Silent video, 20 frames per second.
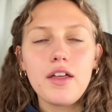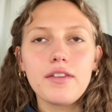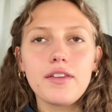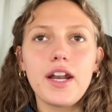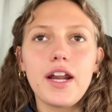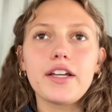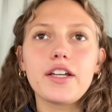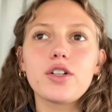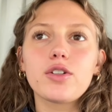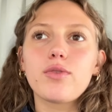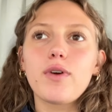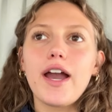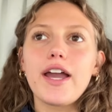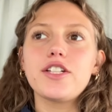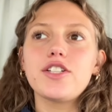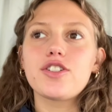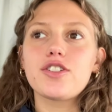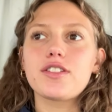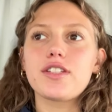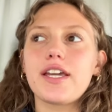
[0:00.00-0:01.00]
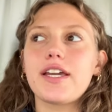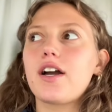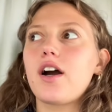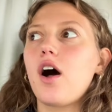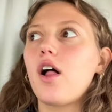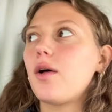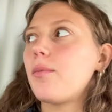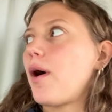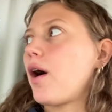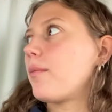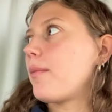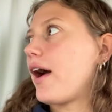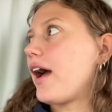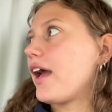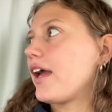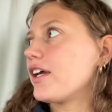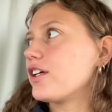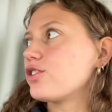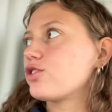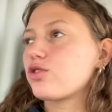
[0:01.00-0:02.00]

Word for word: that I could write just like all about my